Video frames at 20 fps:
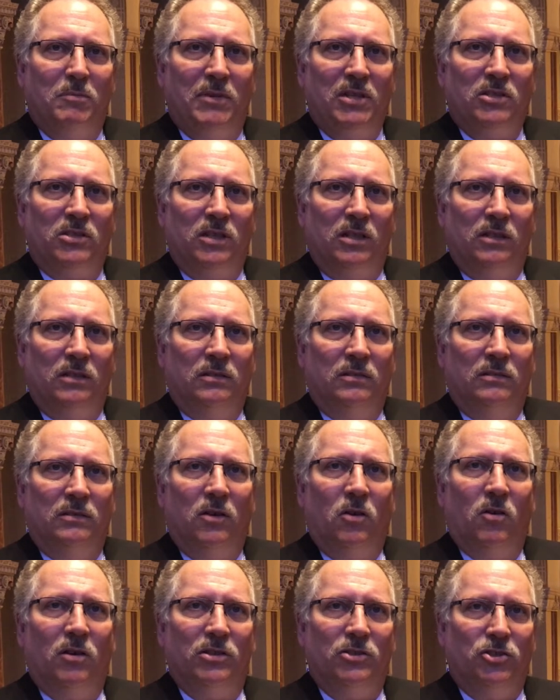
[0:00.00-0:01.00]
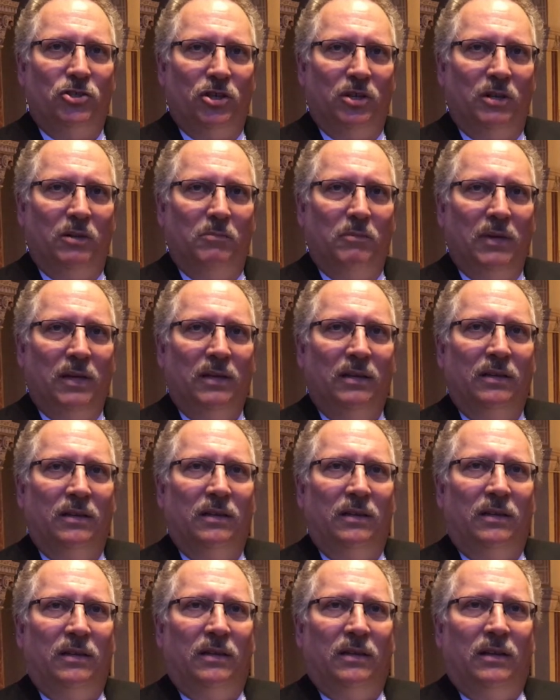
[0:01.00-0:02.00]
Missal, or GIRM.
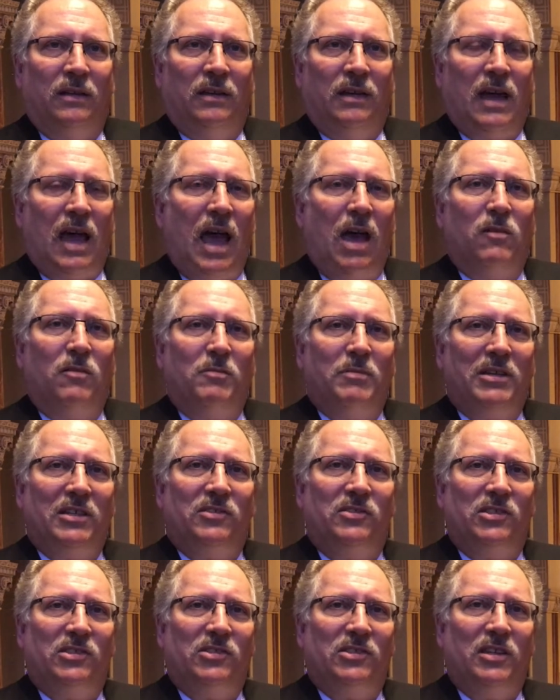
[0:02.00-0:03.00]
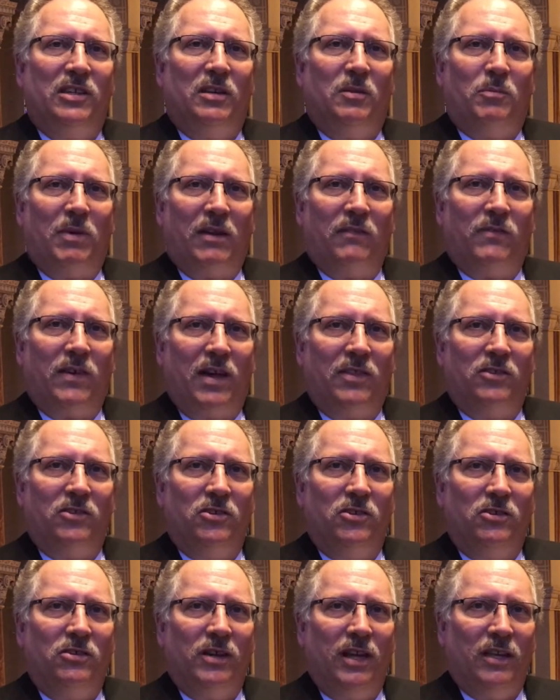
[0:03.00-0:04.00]
I will be assisted by Father
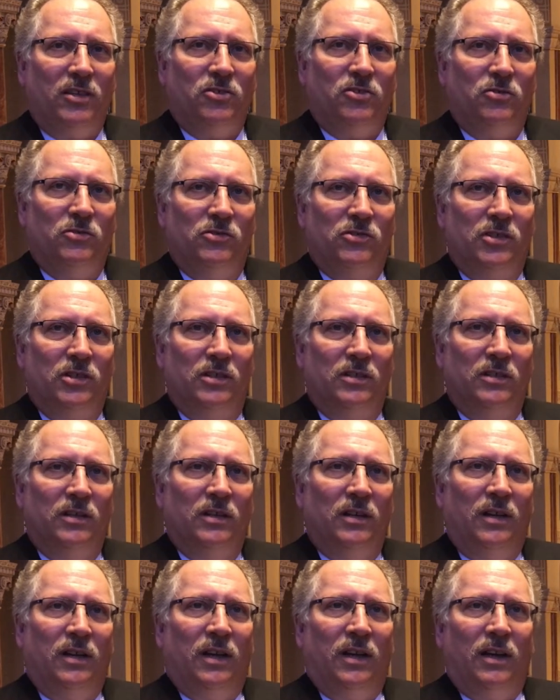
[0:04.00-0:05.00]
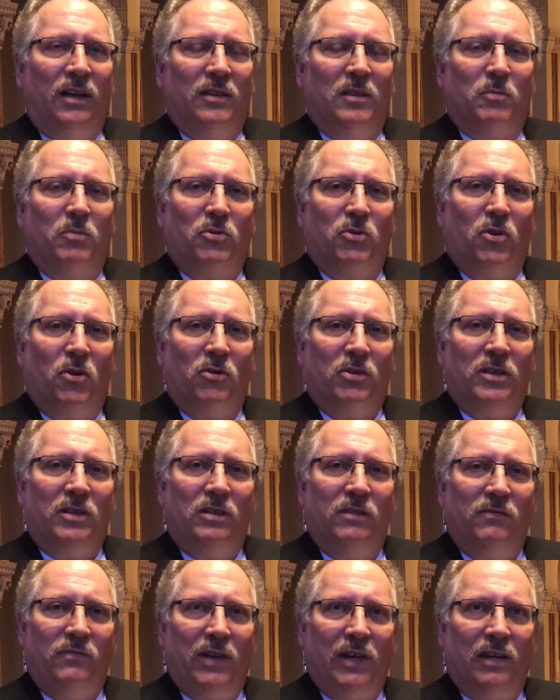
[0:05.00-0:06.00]
Yerne Schuster, the
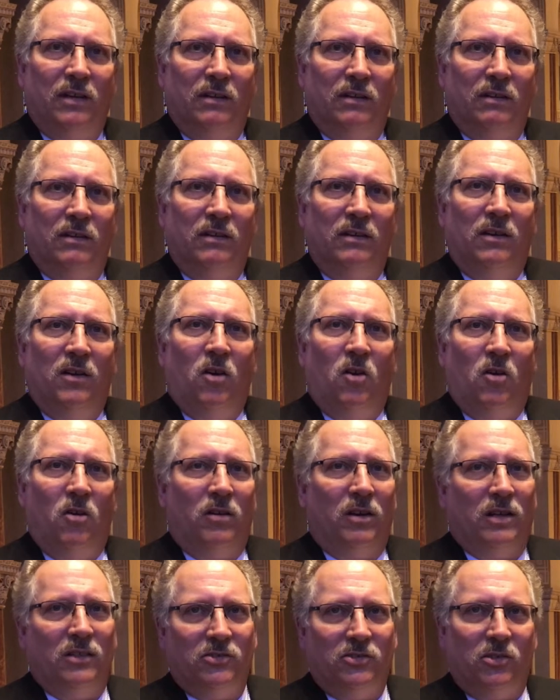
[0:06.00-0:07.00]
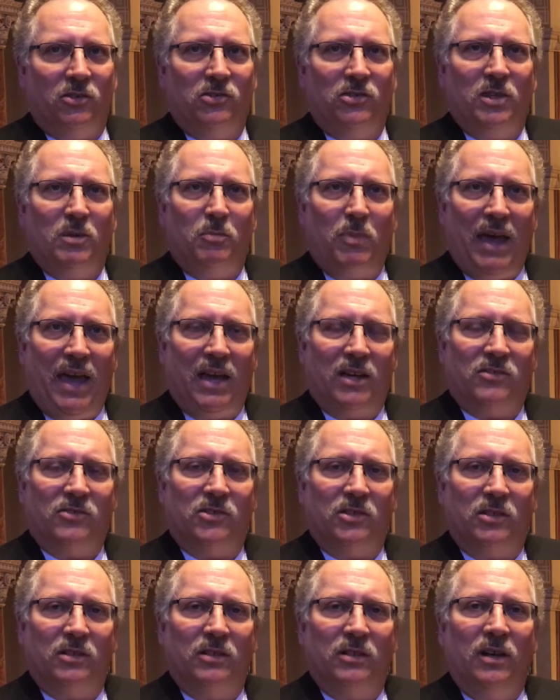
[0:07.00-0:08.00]
parochial vicar or associate
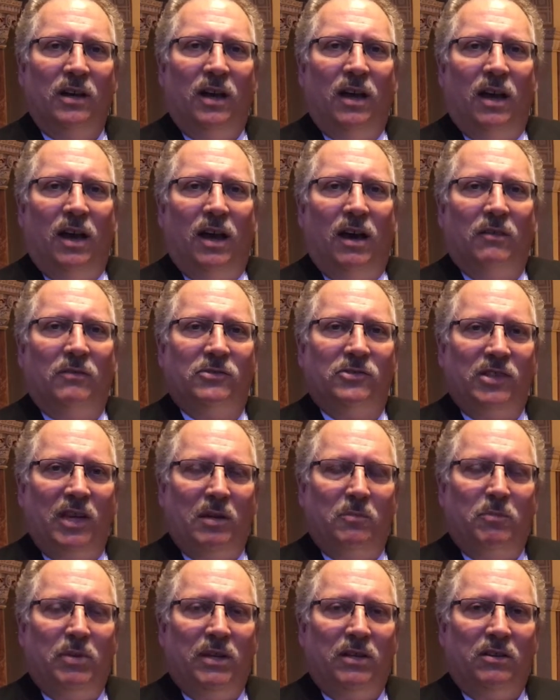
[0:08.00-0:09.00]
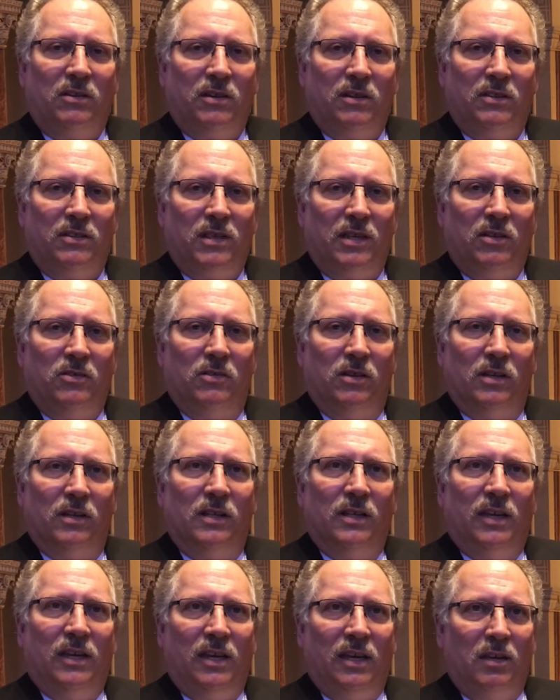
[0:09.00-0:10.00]
pastor of St. Peter Cathedral
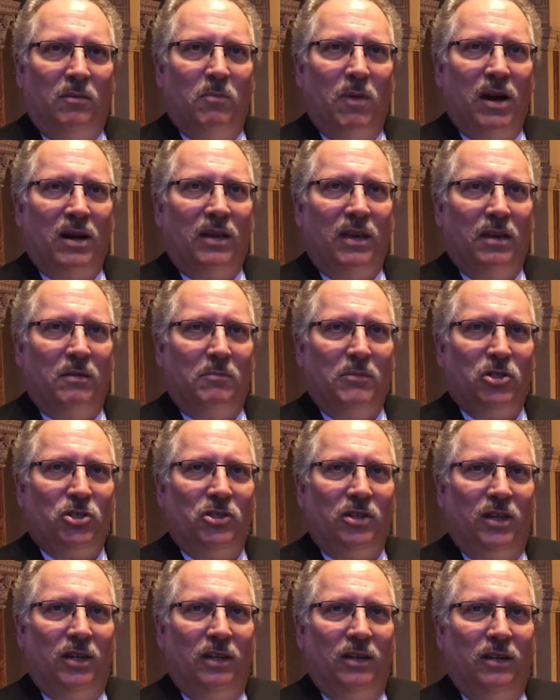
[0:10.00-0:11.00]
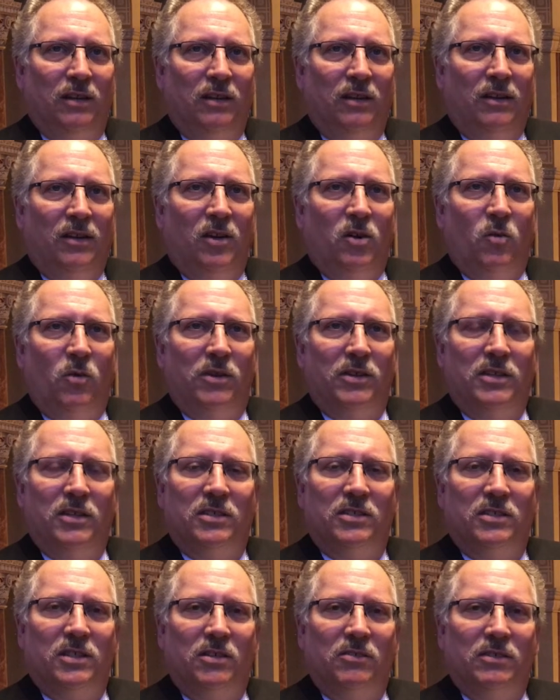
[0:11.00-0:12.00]
in Marquette, Michigan, where
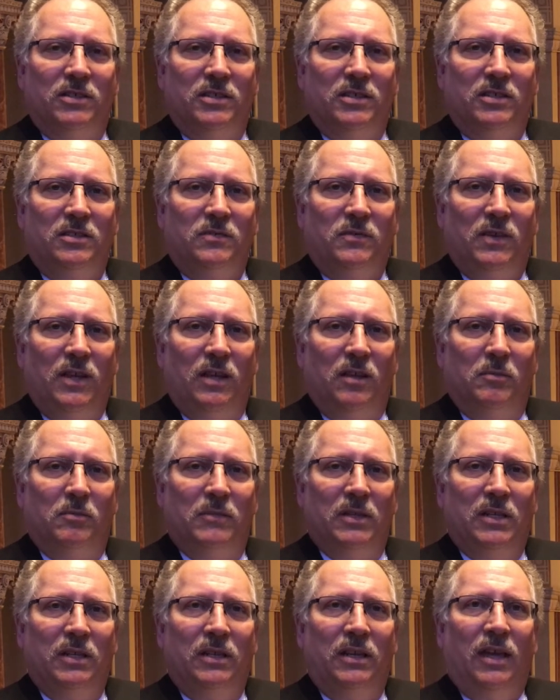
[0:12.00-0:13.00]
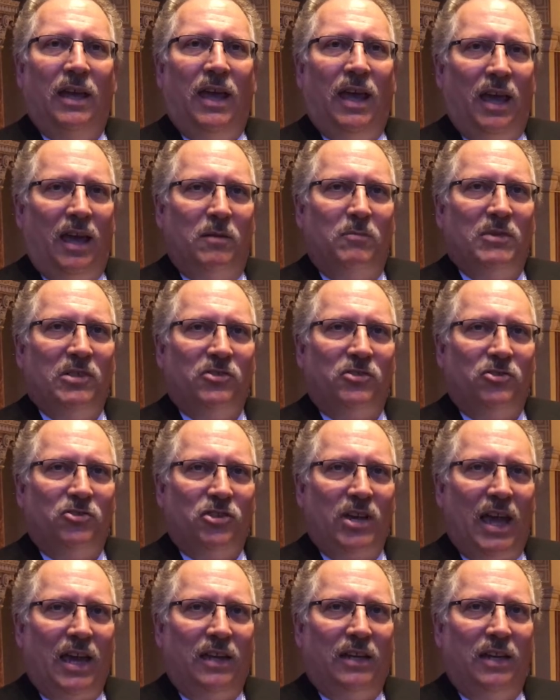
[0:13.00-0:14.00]
this series is filmed, and Mr.
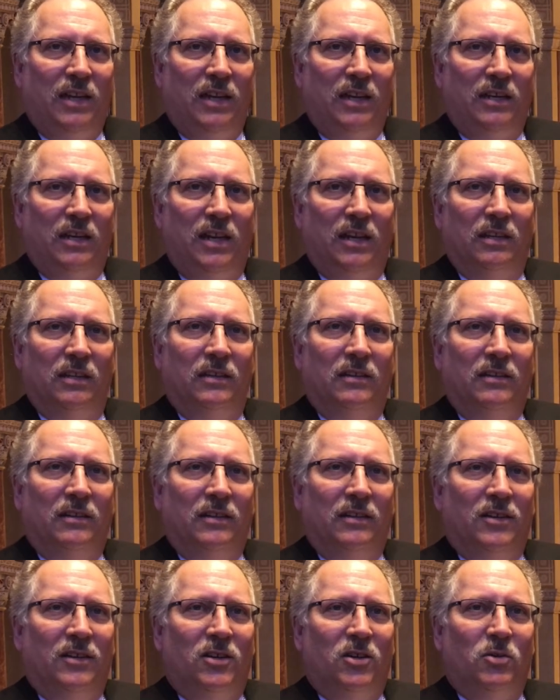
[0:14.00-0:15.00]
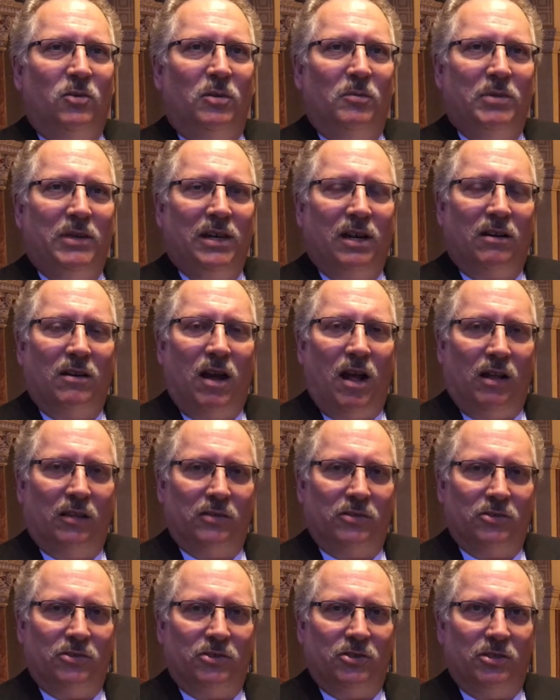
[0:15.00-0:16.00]
Jack Kinnanen, who will be our
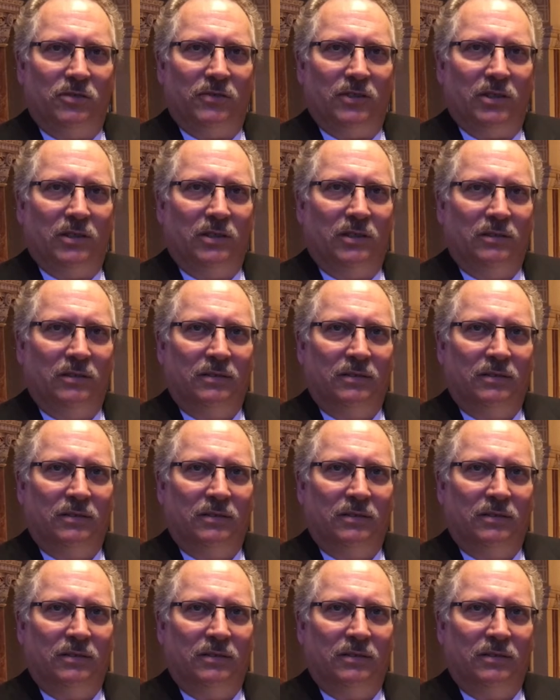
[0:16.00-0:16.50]
altar server.